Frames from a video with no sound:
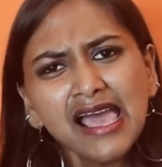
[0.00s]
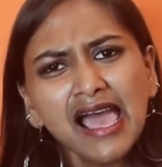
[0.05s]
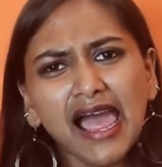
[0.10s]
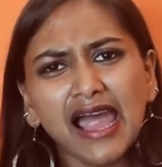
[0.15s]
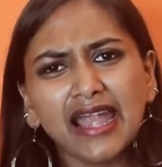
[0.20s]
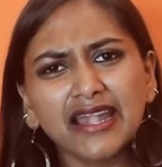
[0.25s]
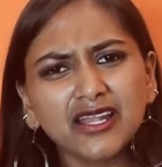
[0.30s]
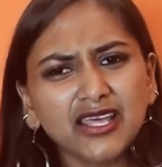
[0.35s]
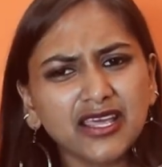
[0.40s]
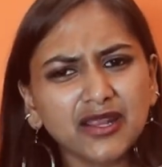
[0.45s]

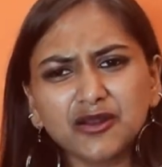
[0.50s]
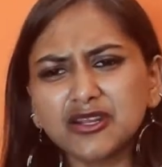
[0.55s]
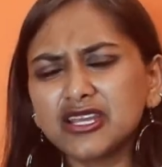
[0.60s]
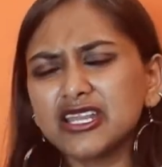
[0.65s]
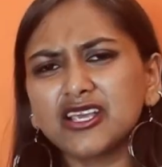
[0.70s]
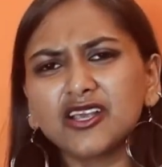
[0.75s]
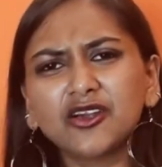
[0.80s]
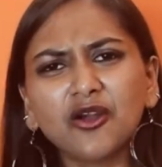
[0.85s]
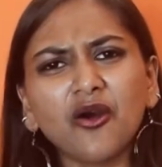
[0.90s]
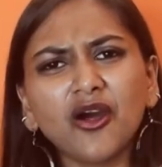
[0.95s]
And
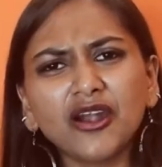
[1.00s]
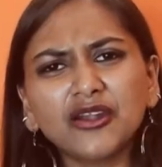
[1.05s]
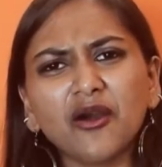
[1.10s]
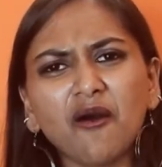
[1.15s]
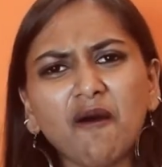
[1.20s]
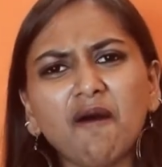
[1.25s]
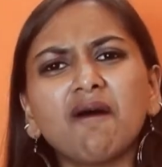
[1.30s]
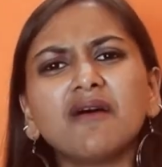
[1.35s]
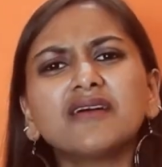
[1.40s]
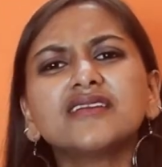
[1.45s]
God
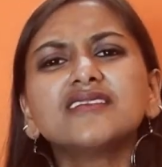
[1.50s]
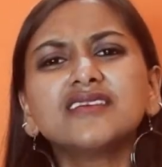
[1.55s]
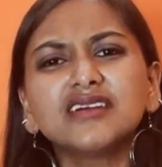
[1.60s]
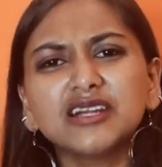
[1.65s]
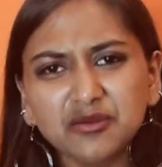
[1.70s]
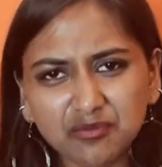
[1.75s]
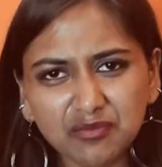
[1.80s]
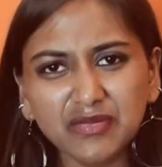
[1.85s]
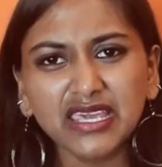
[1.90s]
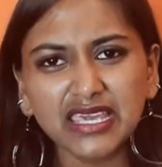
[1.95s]

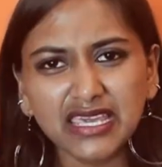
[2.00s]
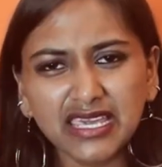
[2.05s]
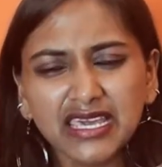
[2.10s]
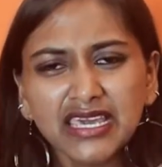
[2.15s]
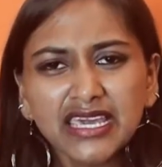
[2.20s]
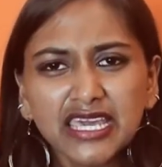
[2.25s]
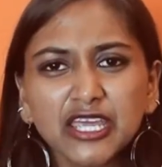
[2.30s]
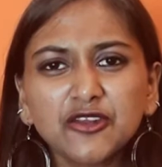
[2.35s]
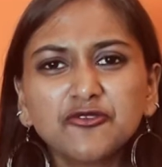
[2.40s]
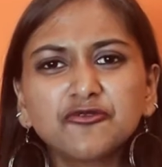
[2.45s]
honored me
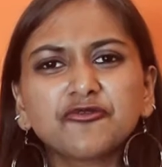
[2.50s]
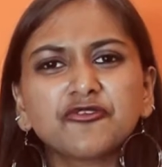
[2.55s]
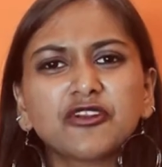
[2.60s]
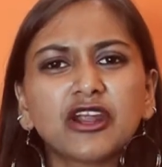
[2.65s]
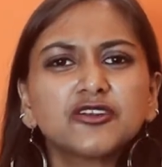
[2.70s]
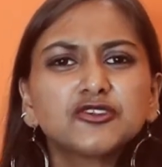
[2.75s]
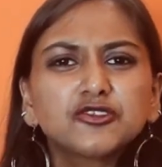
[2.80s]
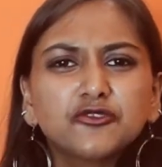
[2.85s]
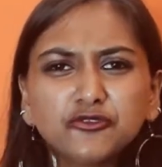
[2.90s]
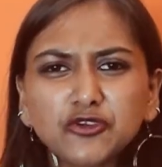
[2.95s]
in
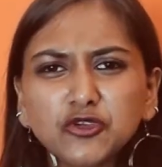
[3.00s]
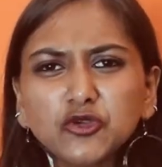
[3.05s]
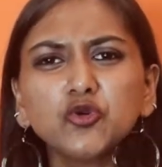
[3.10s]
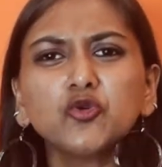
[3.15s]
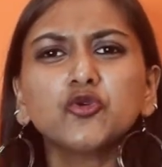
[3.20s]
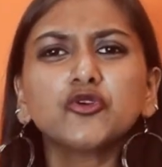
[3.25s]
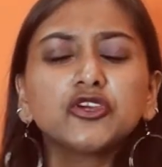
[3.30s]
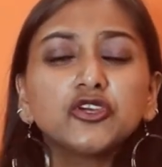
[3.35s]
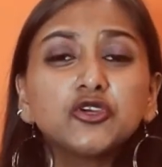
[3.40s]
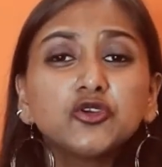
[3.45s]
front of
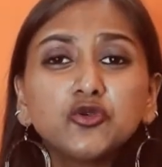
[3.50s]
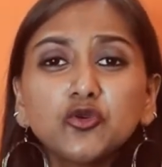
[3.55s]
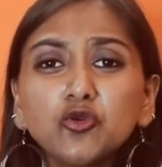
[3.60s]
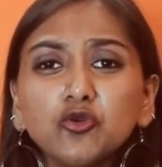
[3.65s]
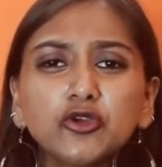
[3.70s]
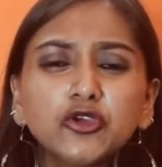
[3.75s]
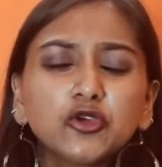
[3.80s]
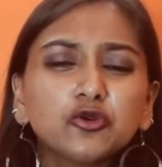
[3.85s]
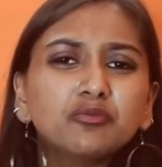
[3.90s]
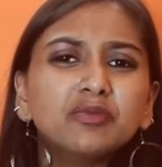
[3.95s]
you. You
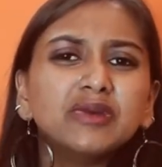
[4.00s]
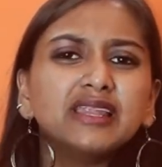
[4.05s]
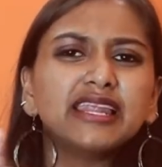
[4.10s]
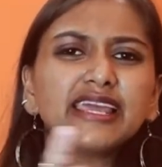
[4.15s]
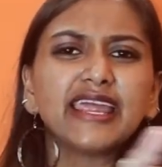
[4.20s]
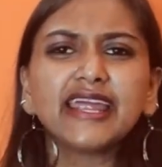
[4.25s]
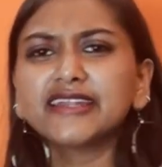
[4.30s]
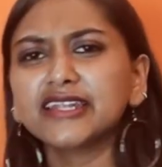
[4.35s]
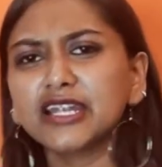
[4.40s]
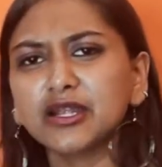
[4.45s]

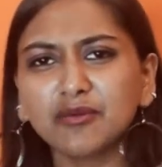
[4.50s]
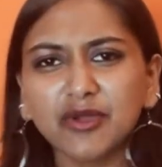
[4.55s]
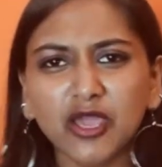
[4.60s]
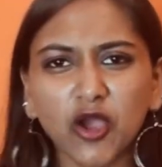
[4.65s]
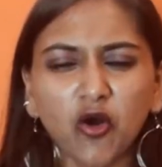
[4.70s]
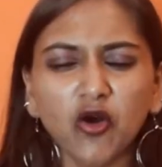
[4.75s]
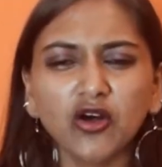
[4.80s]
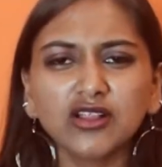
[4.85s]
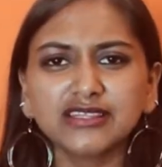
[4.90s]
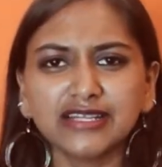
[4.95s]
humiliated me
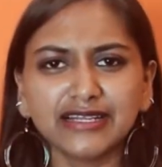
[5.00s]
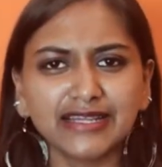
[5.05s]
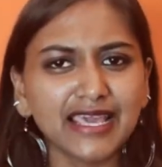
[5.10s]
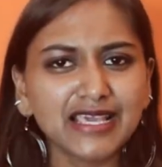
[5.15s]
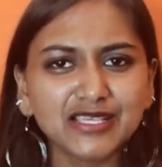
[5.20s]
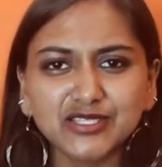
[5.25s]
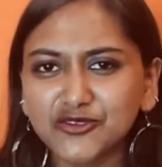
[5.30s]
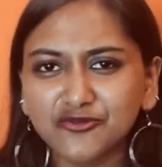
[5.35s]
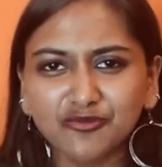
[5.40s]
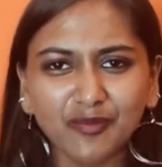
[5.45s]
all the
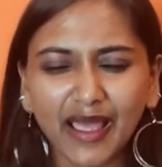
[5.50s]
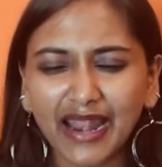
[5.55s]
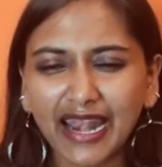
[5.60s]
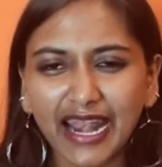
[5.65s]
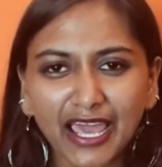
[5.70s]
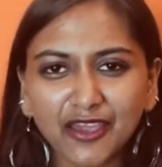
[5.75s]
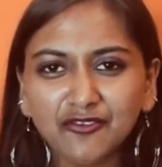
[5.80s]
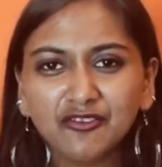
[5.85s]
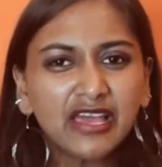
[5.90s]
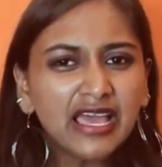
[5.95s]
days of my
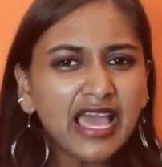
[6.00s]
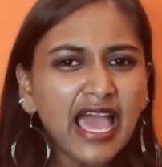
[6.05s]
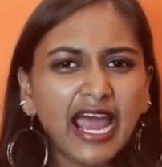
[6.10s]
life.